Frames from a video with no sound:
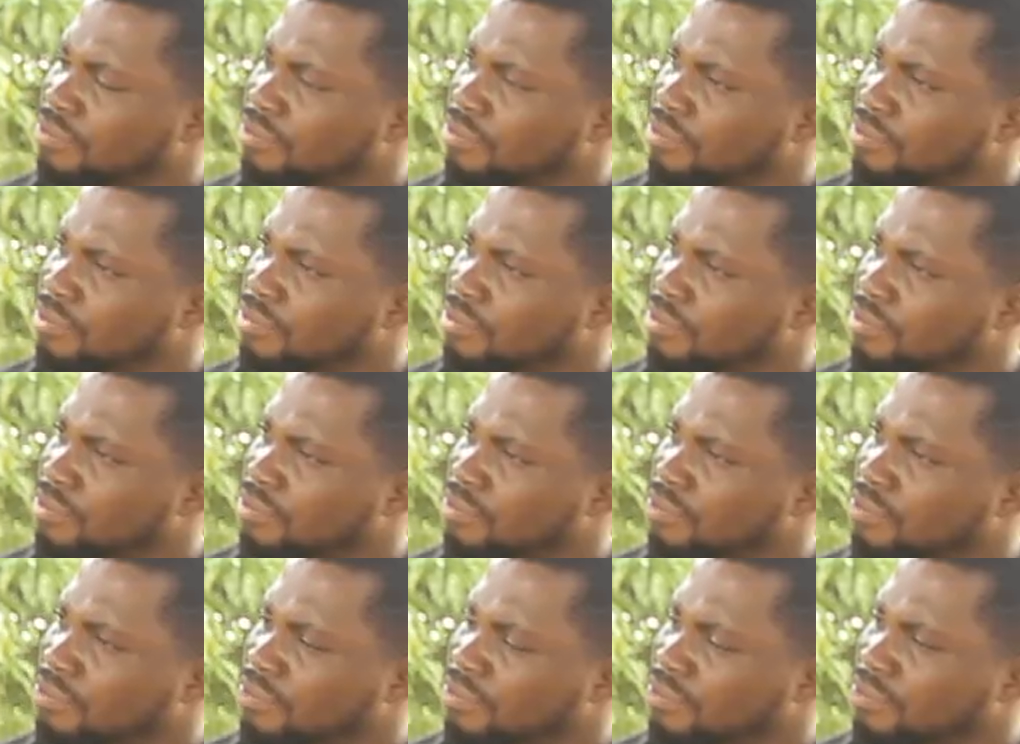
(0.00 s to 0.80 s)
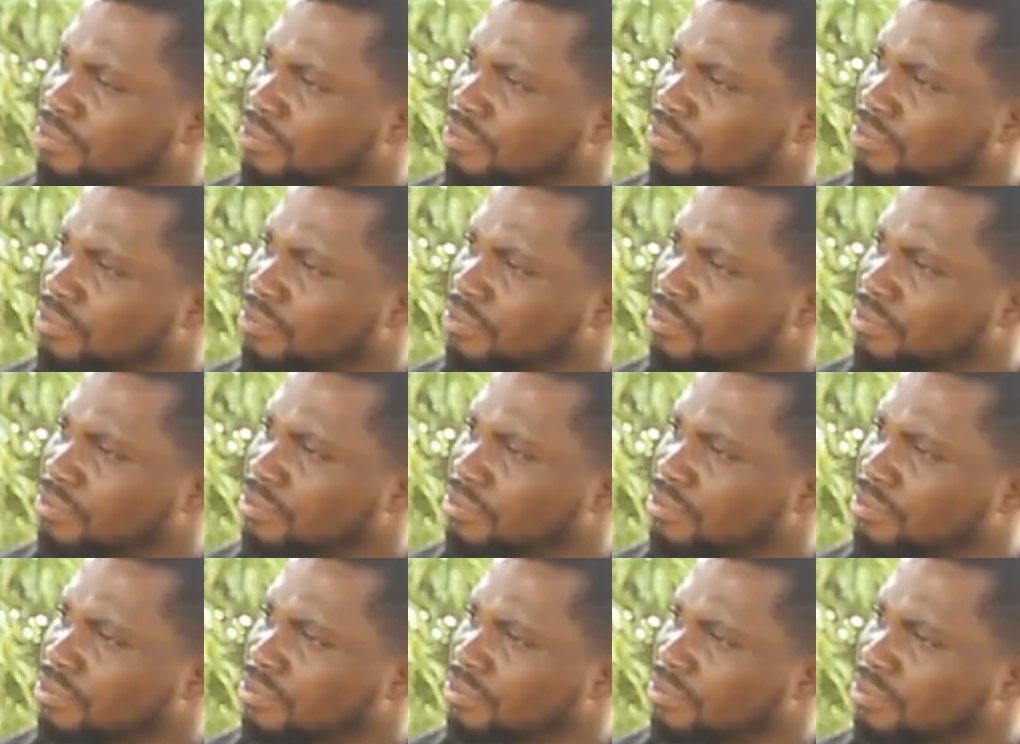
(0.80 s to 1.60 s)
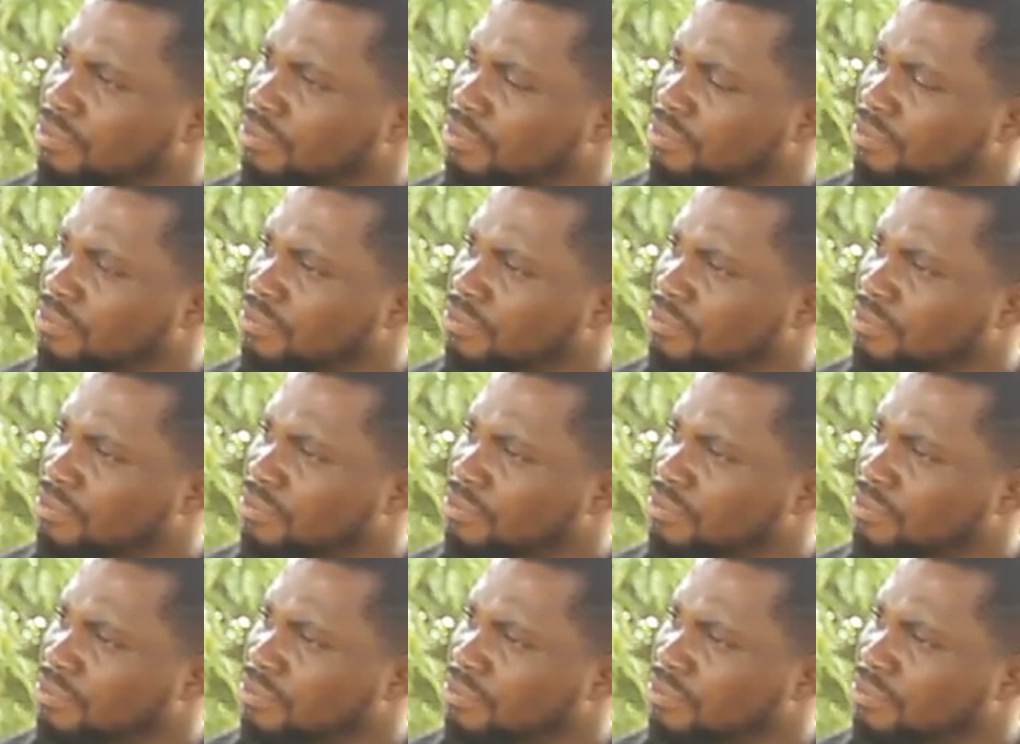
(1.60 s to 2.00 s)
This person isn't speaking.